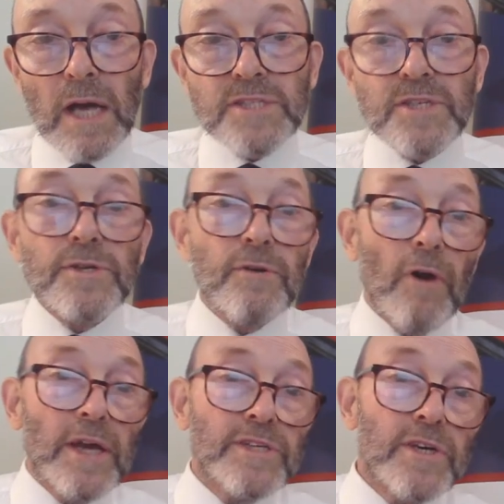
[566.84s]
As the
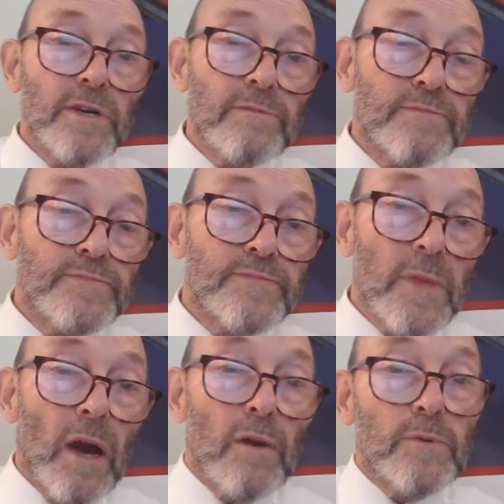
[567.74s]
narrator,
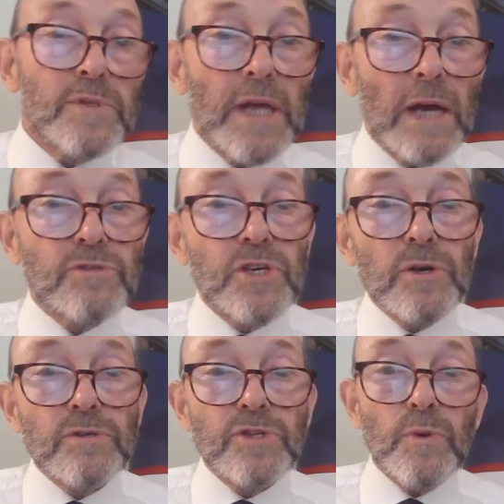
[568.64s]
I would now
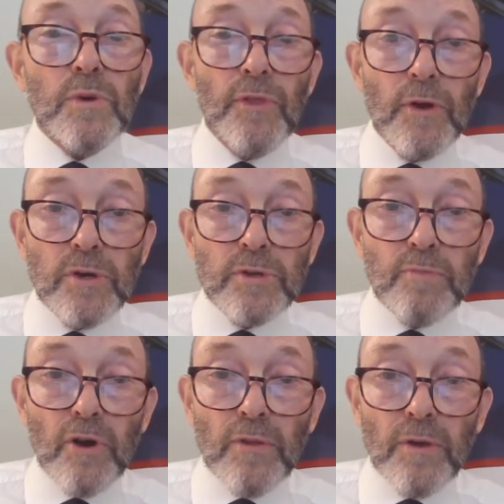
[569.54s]
turn to a third
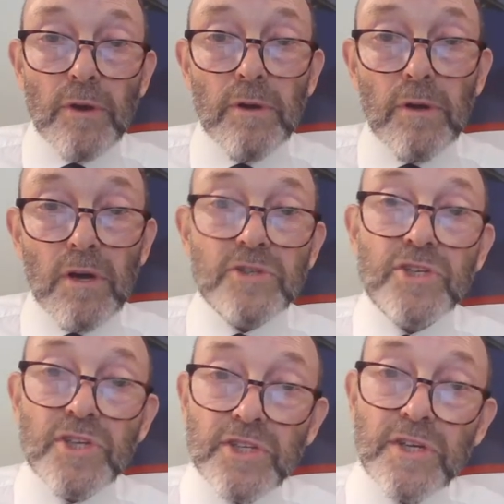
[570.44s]
brother,
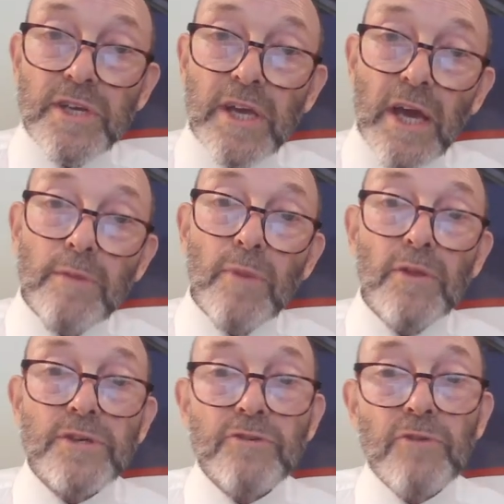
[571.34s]
assisted again by
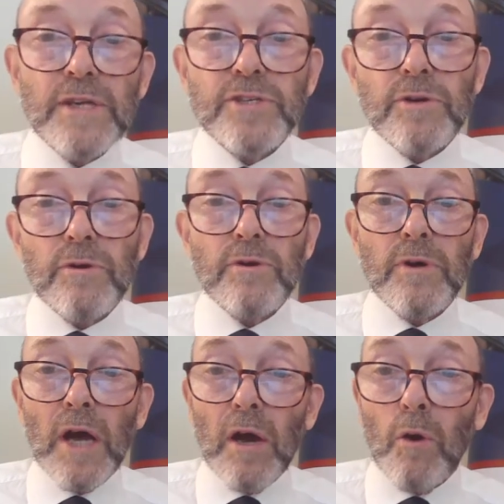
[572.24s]
the director,
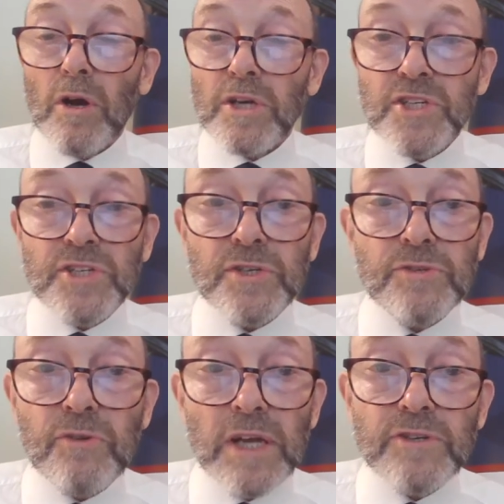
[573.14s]
our assistant
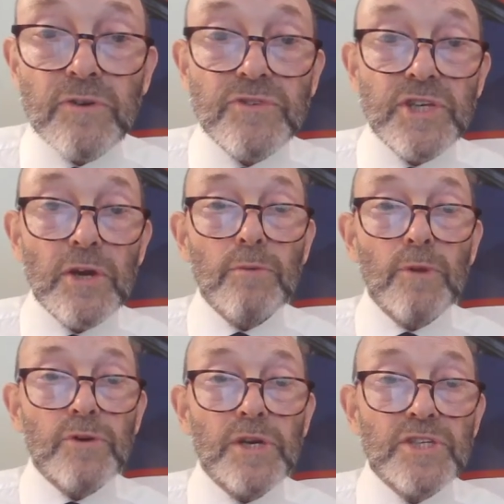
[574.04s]
director of
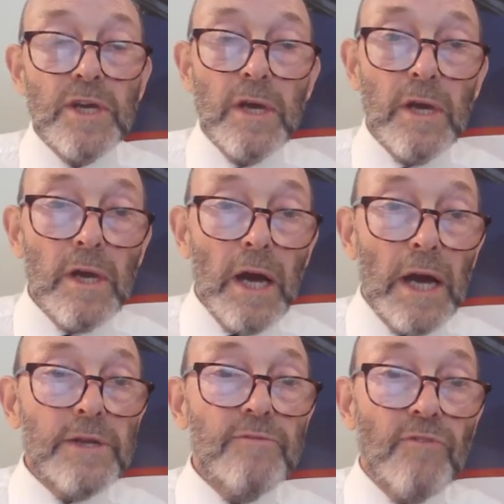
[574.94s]
ceremonies,
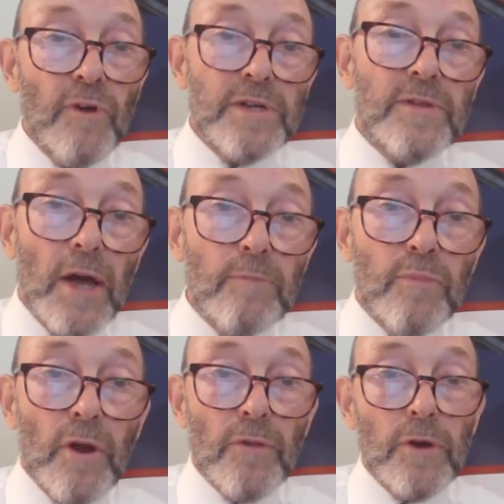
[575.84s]
and invite that
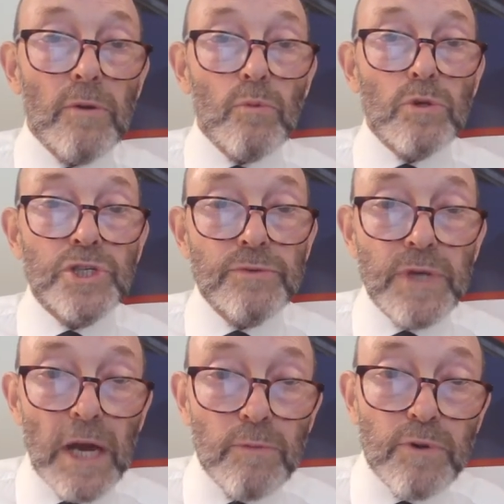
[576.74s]
brother, would you
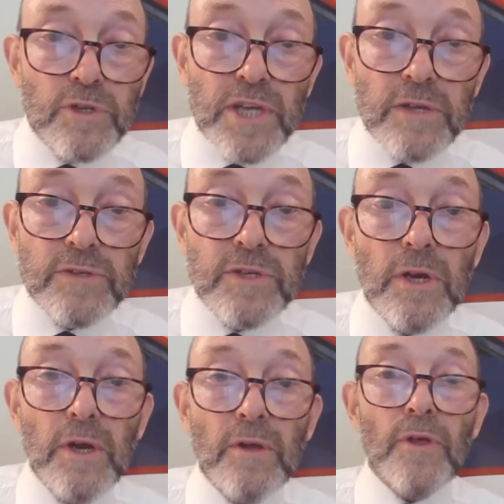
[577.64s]
now present
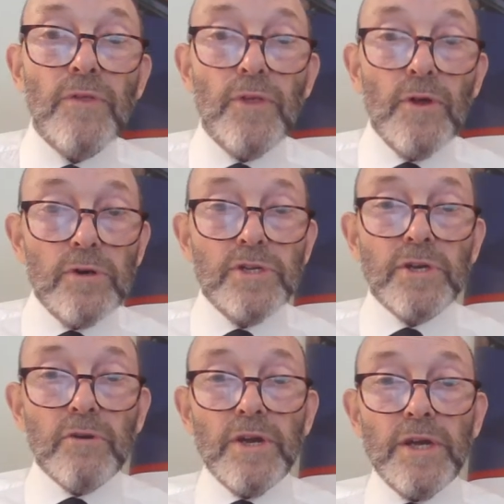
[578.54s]
the third
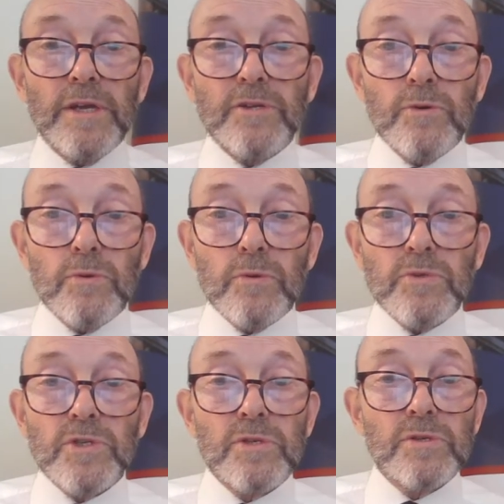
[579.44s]
degree
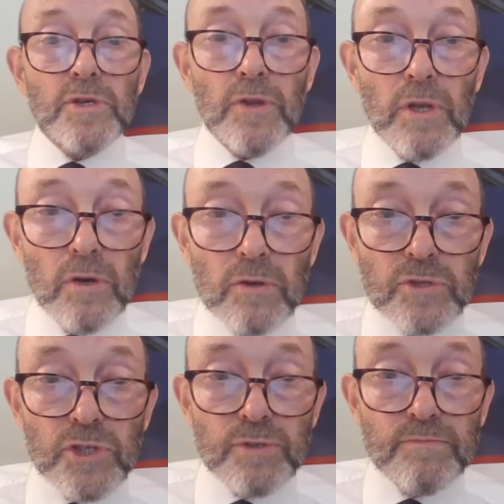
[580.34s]
tools to the
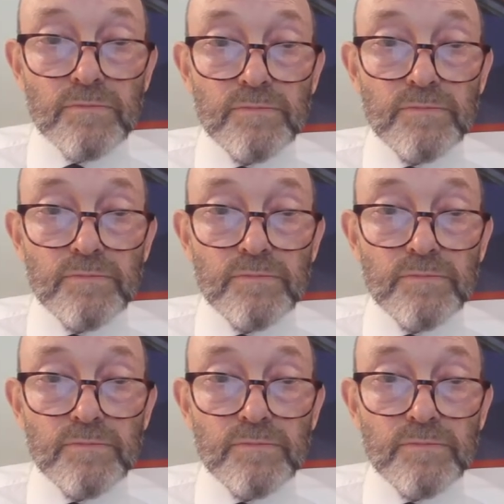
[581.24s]
lodge?